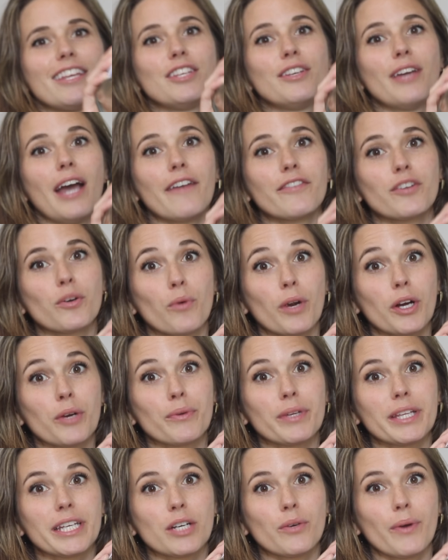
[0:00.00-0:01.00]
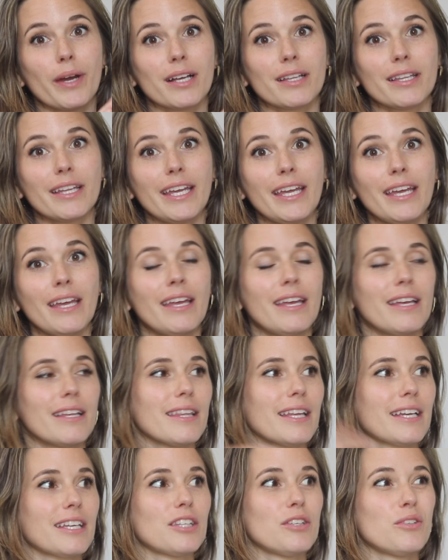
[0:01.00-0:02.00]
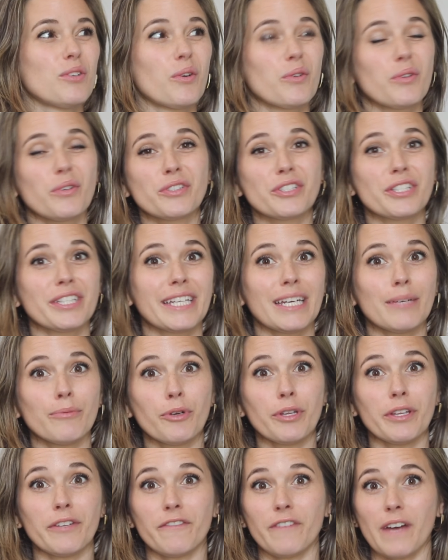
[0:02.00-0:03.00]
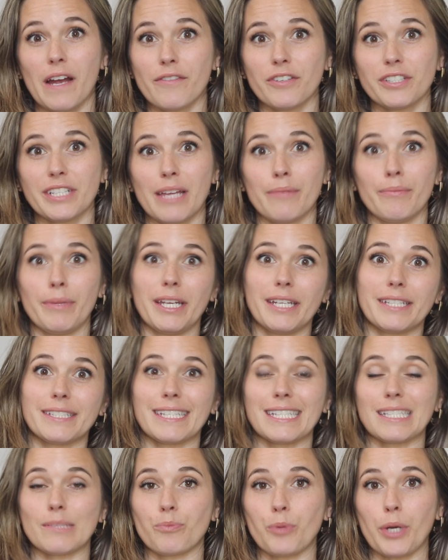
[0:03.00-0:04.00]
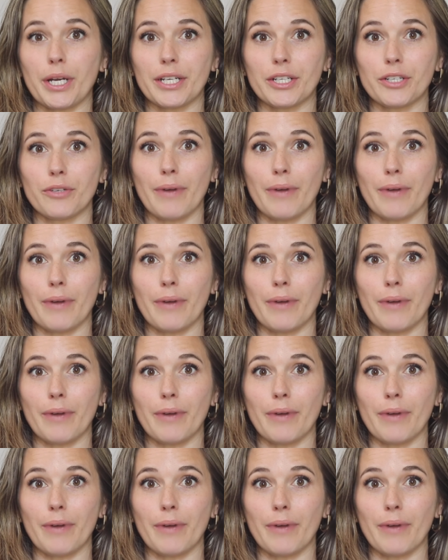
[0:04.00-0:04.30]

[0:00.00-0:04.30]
you have to work really quickly. Like you don't usually get more than five or 10 minutes to spread it